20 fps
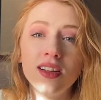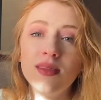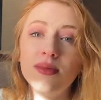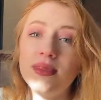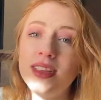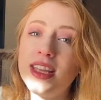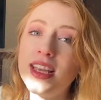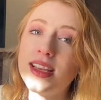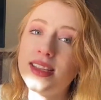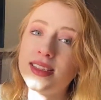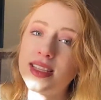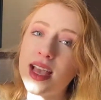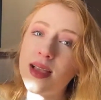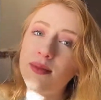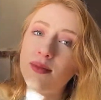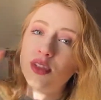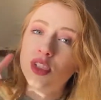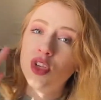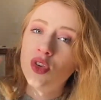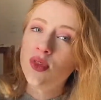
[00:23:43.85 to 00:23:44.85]
because
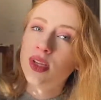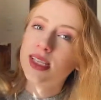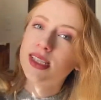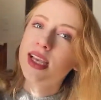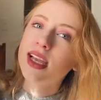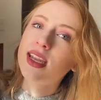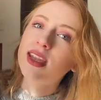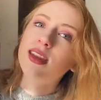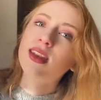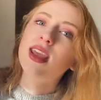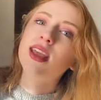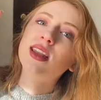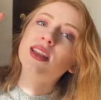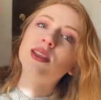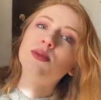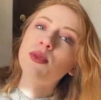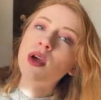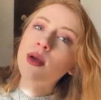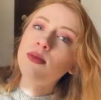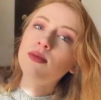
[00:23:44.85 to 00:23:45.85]
I'm too excited and it's
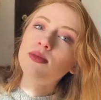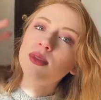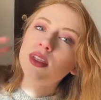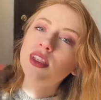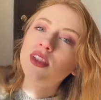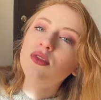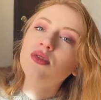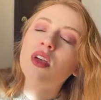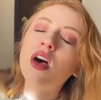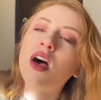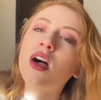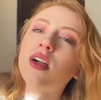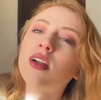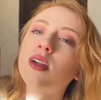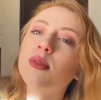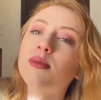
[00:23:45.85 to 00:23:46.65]
probably too long,